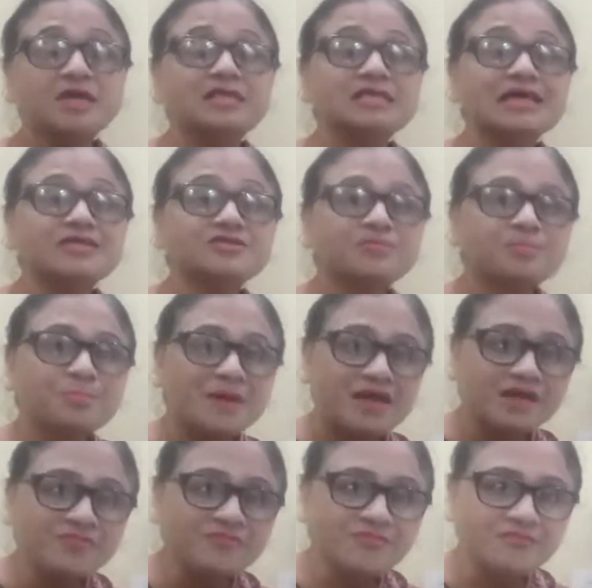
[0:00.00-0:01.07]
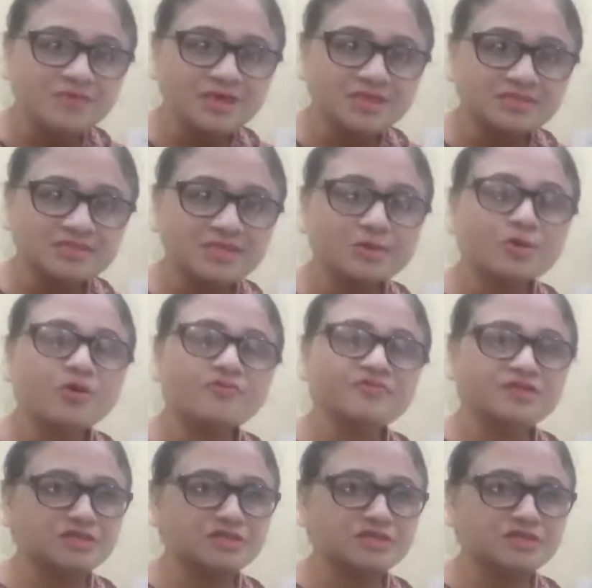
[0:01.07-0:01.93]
that paraphrasing of